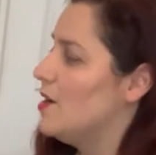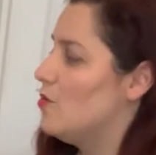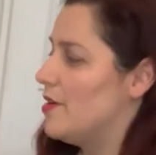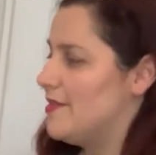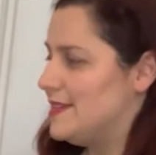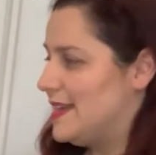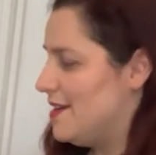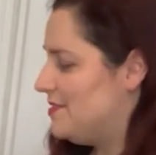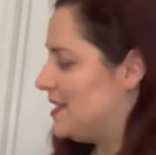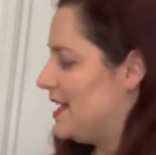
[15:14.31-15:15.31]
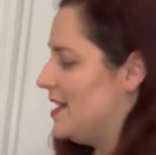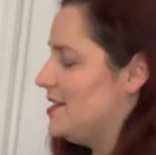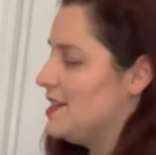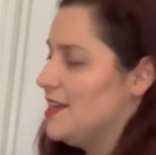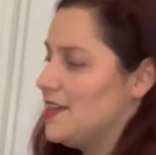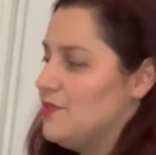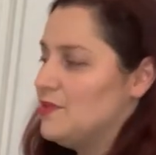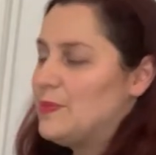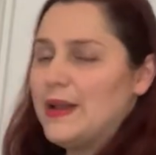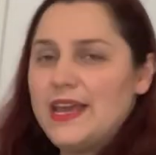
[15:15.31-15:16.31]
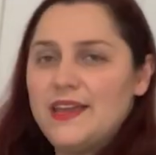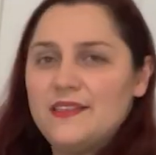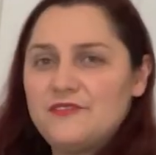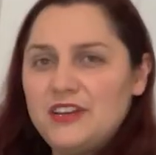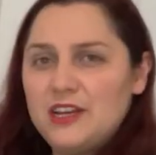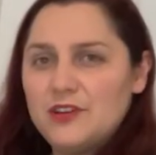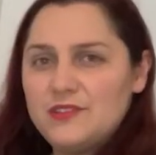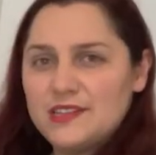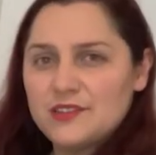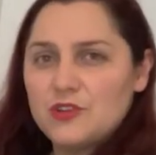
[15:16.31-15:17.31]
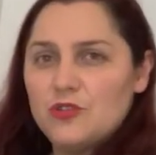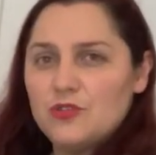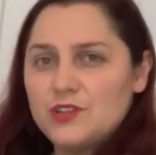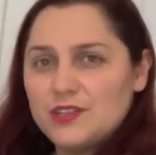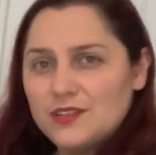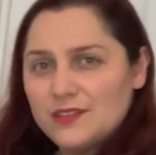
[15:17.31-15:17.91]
Whereas left hand, you was playing 3 notes as a chord.